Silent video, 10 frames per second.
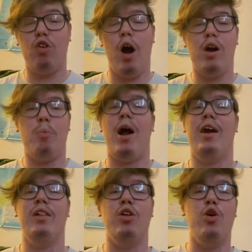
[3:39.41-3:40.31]
lineup
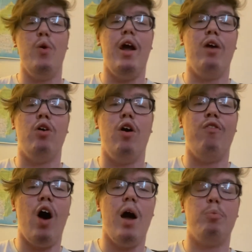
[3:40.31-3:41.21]
and in the new era
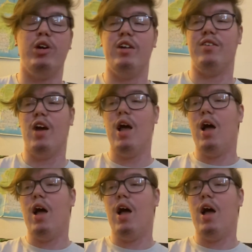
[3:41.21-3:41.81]
of hybrids?